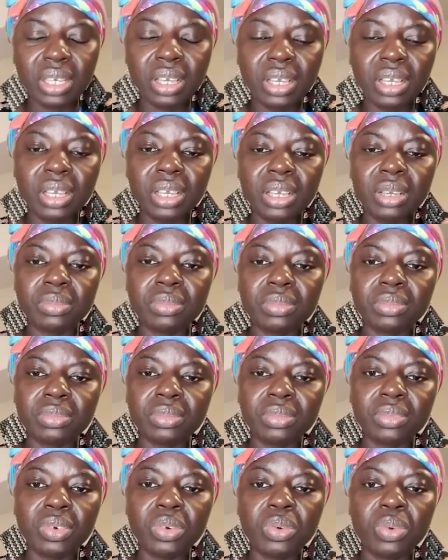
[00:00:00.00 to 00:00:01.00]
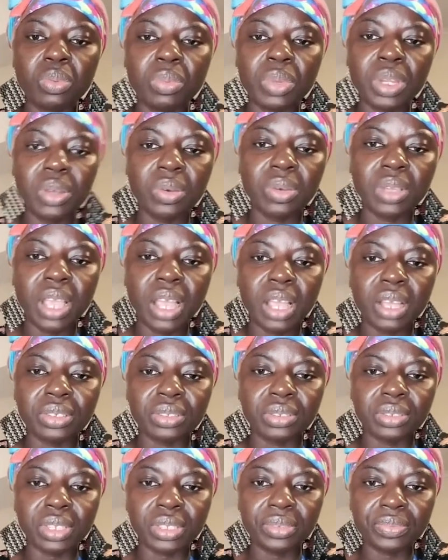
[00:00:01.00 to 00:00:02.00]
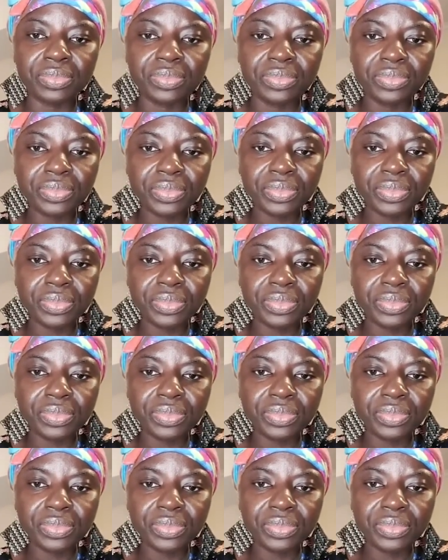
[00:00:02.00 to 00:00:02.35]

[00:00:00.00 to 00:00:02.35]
Me know ya actually.